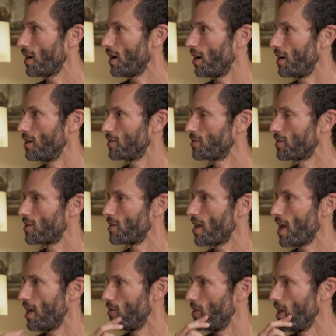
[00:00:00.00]
uh,
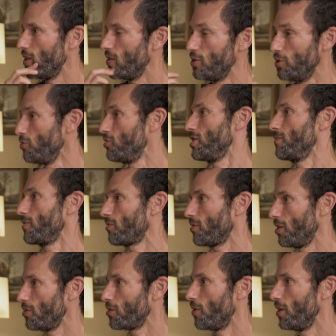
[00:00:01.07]
and then the new Jim
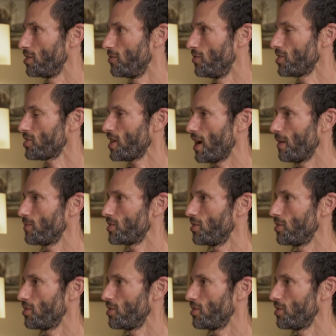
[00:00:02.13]
Crow going to this time.